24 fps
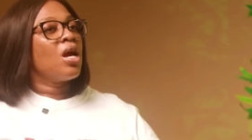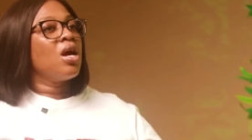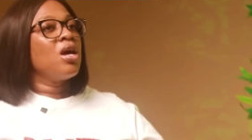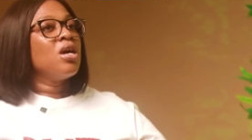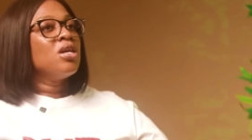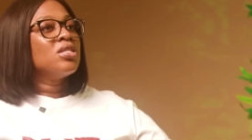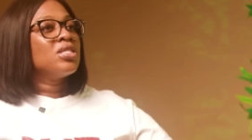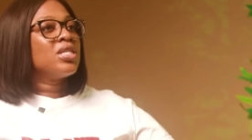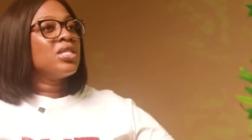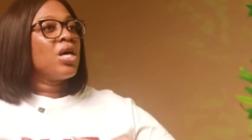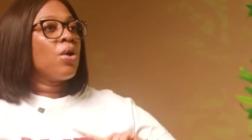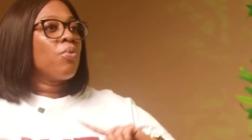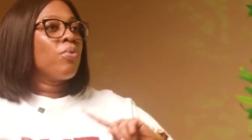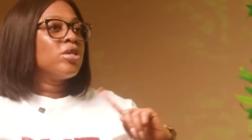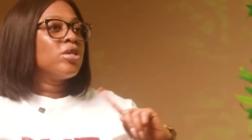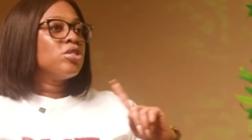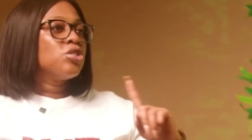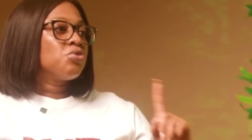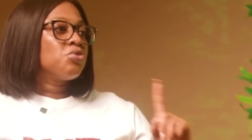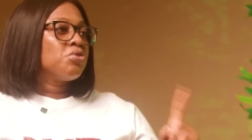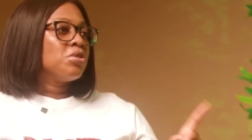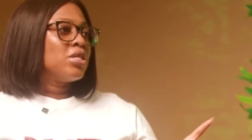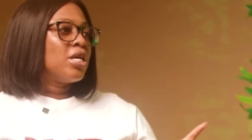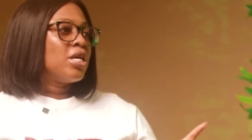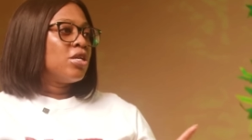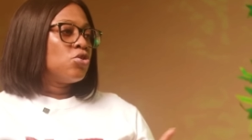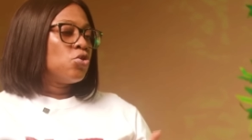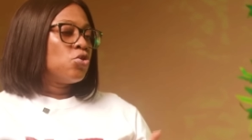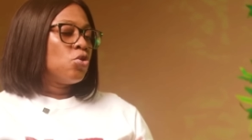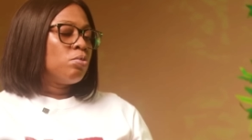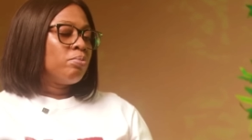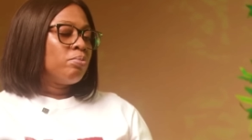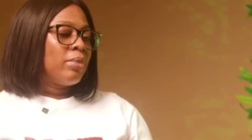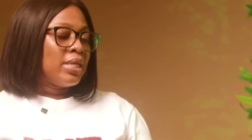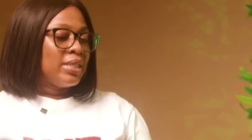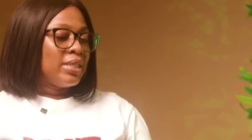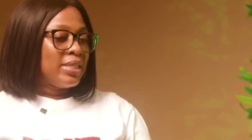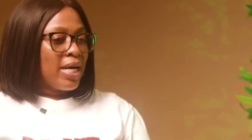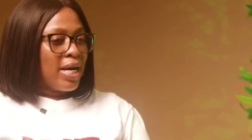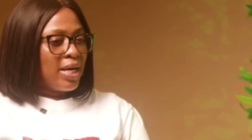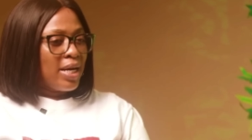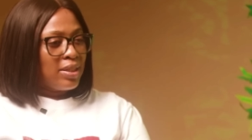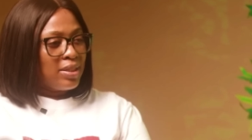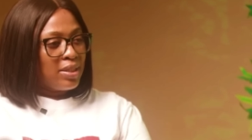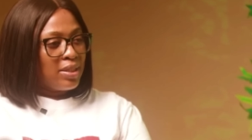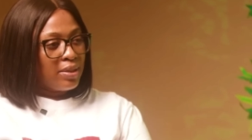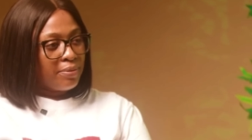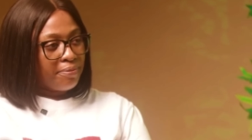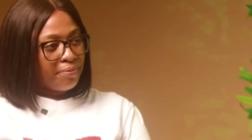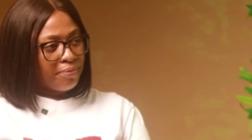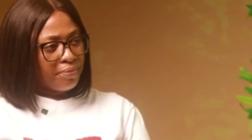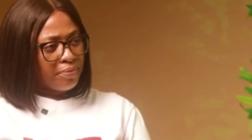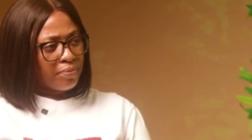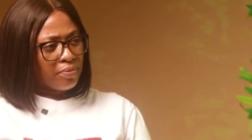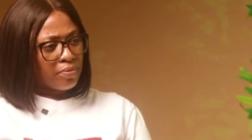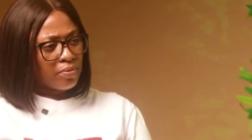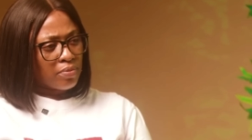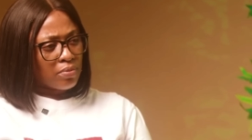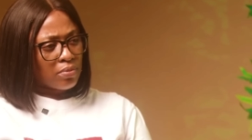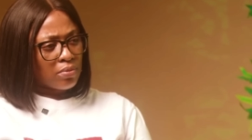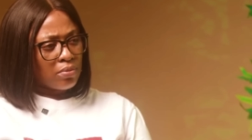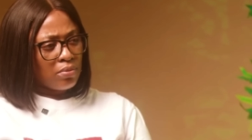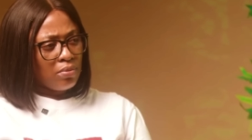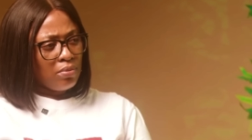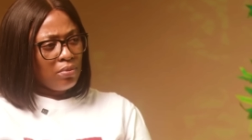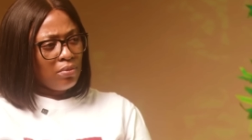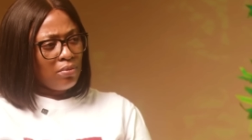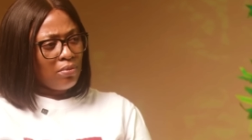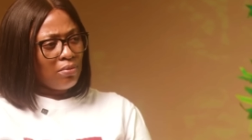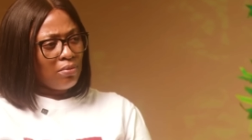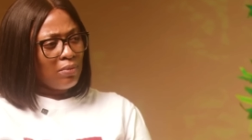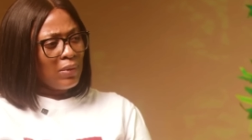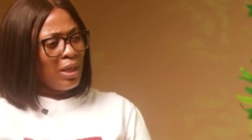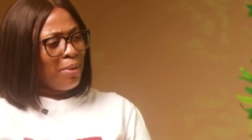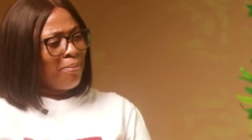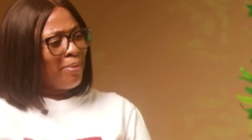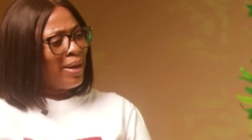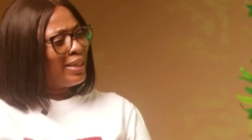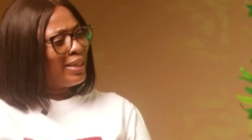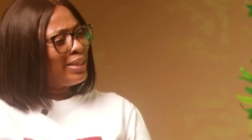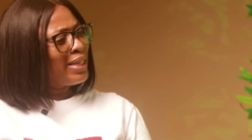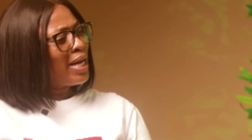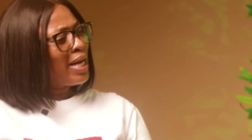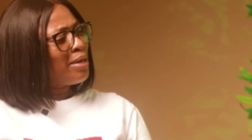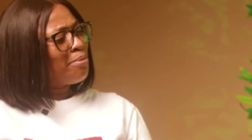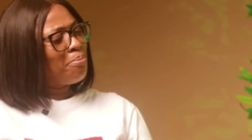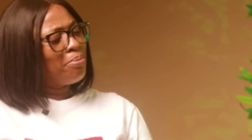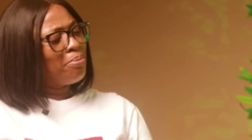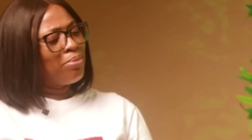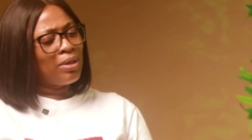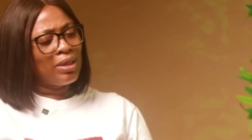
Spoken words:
So I went straight and told my dad. My dad